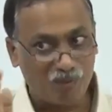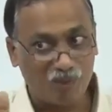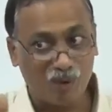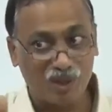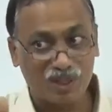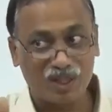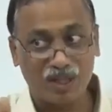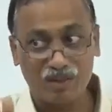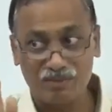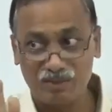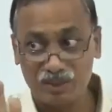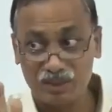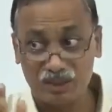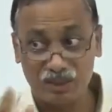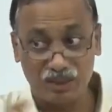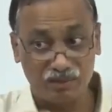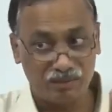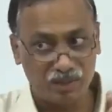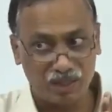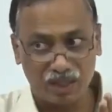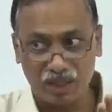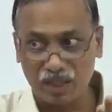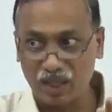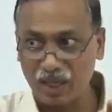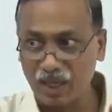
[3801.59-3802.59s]
what I have achieved
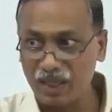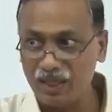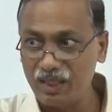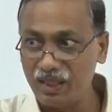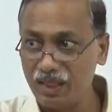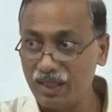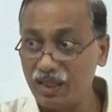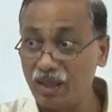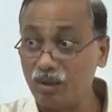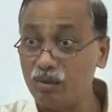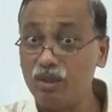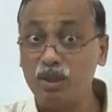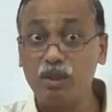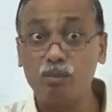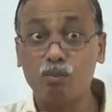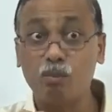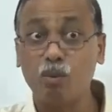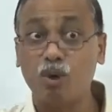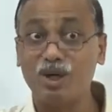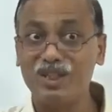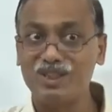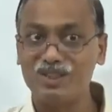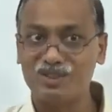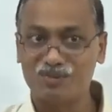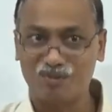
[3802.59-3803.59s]
and I write it down in
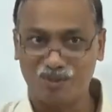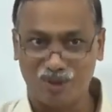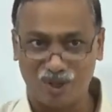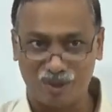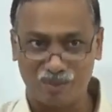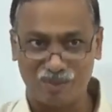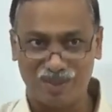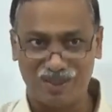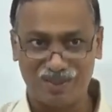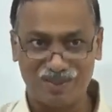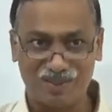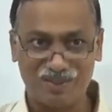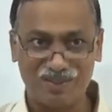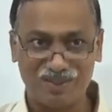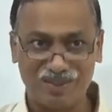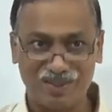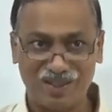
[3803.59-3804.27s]
points format.